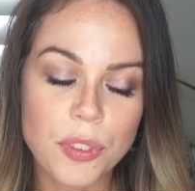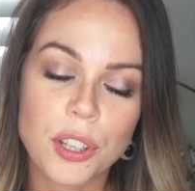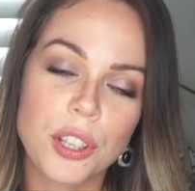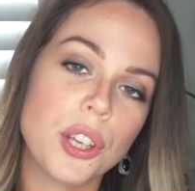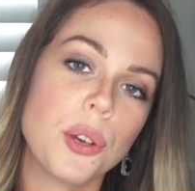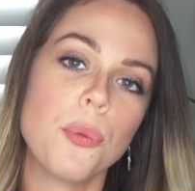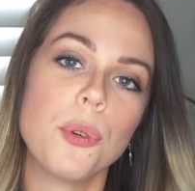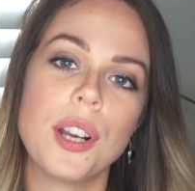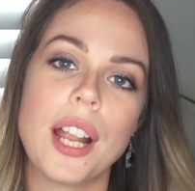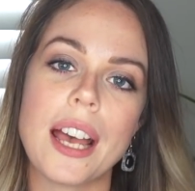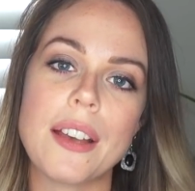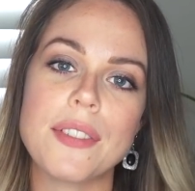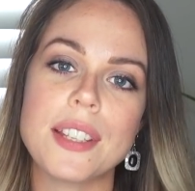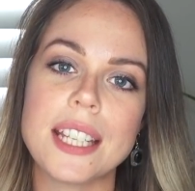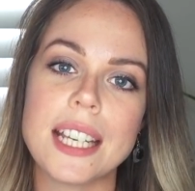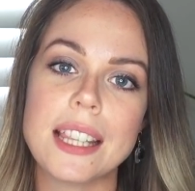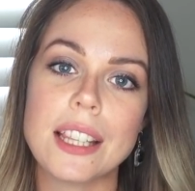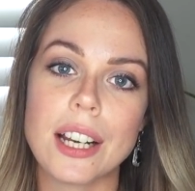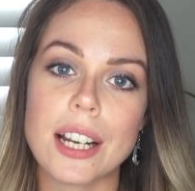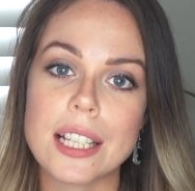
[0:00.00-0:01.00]
you would have
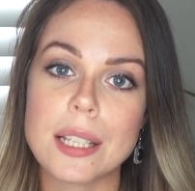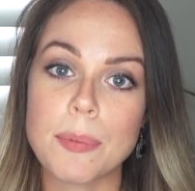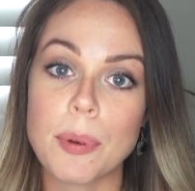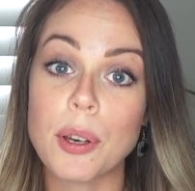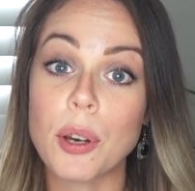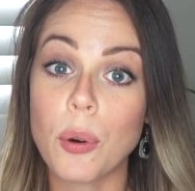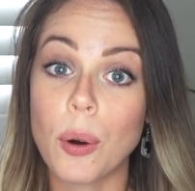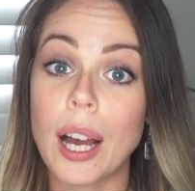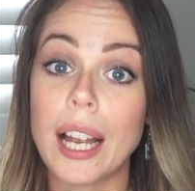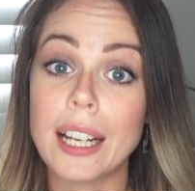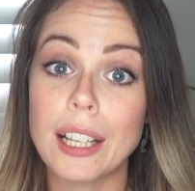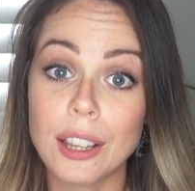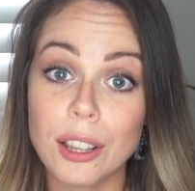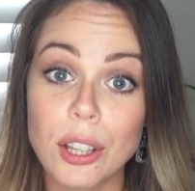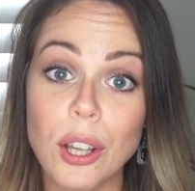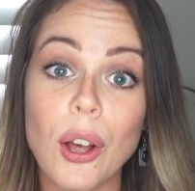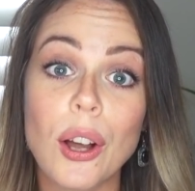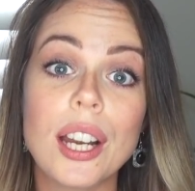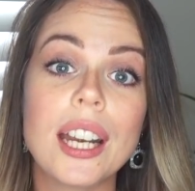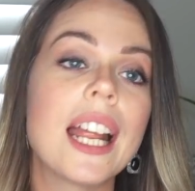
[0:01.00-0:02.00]
seen that I spoke quite a
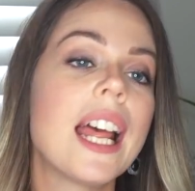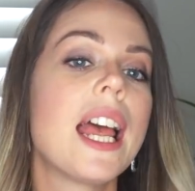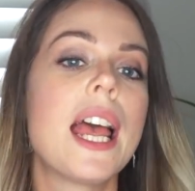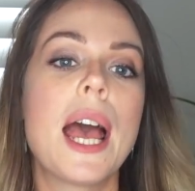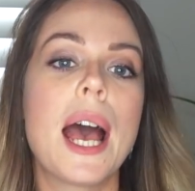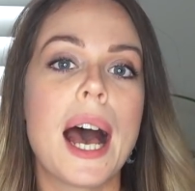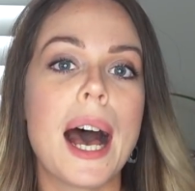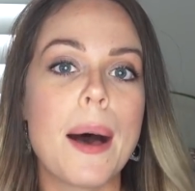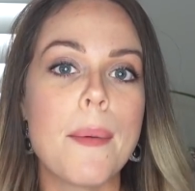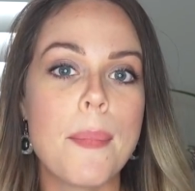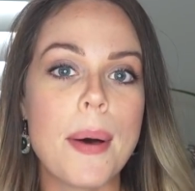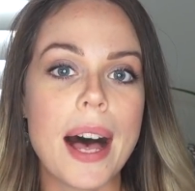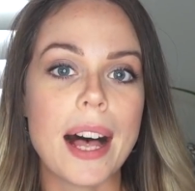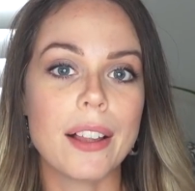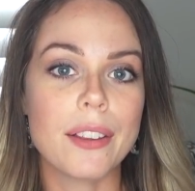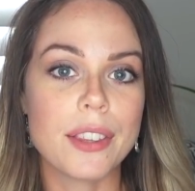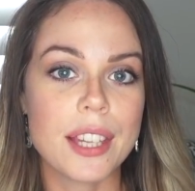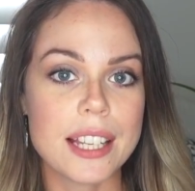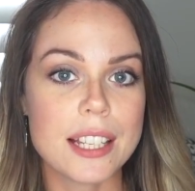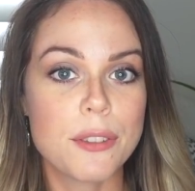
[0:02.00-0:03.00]
lot
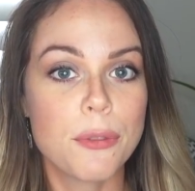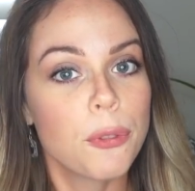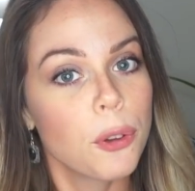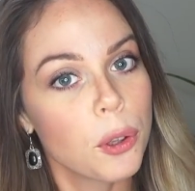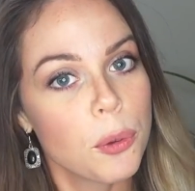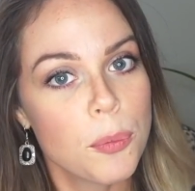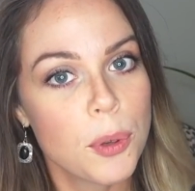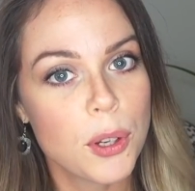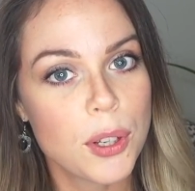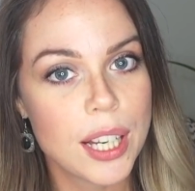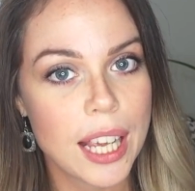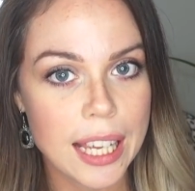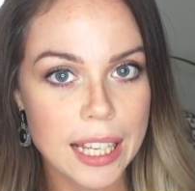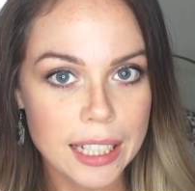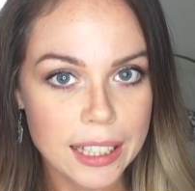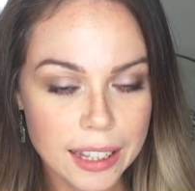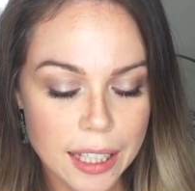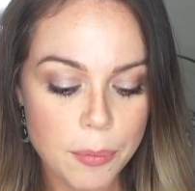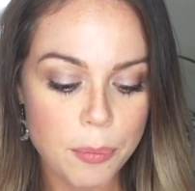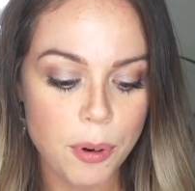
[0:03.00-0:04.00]
about this full moon
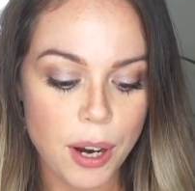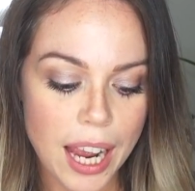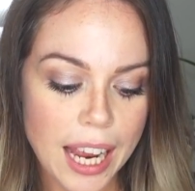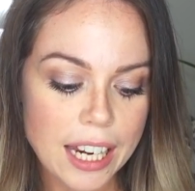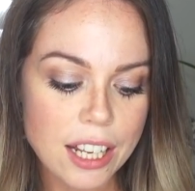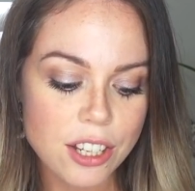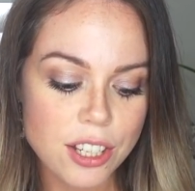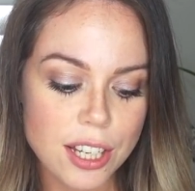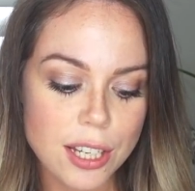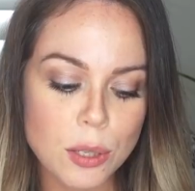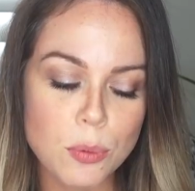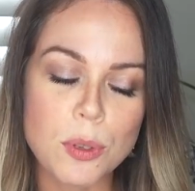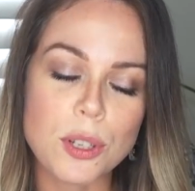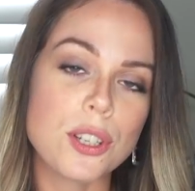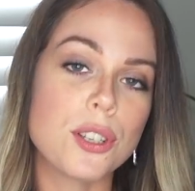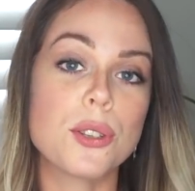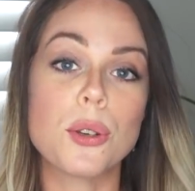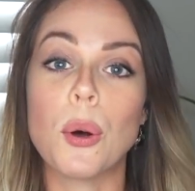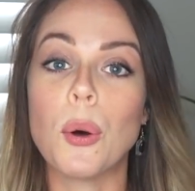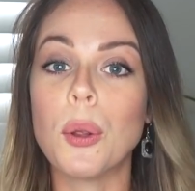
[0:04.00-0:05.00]
in Libra energies, which
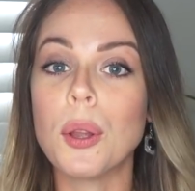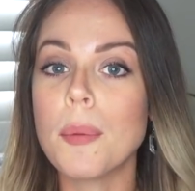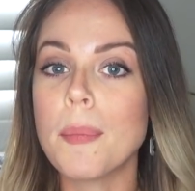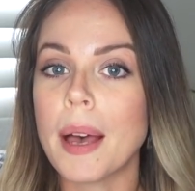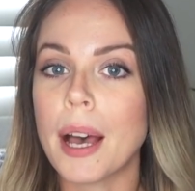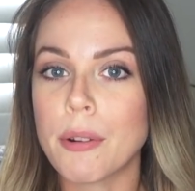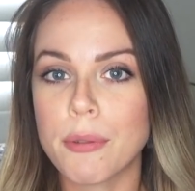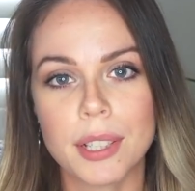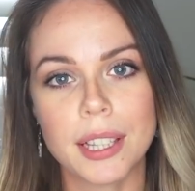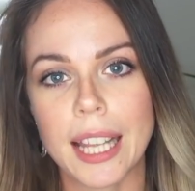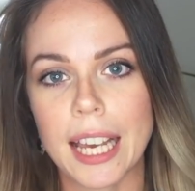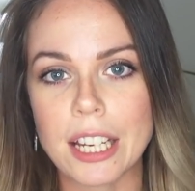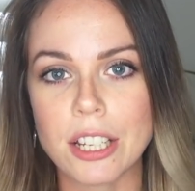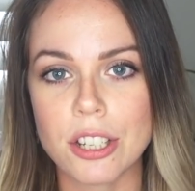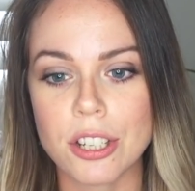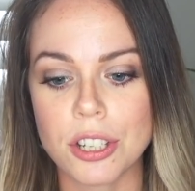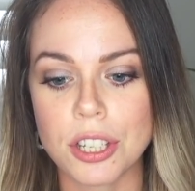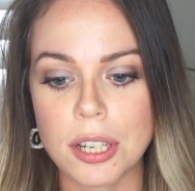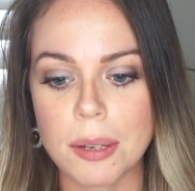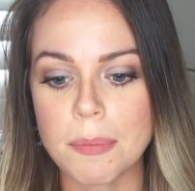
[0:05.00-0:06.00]
is all about
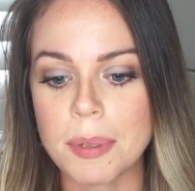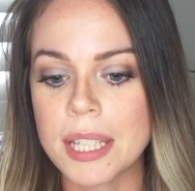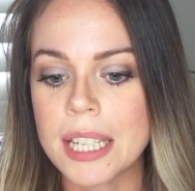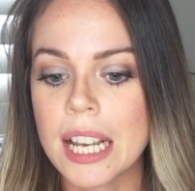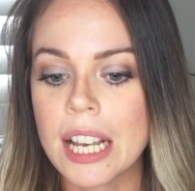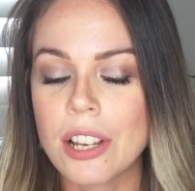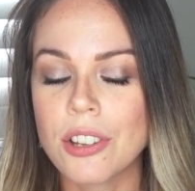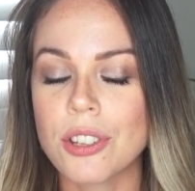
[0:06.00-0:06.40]
relationships.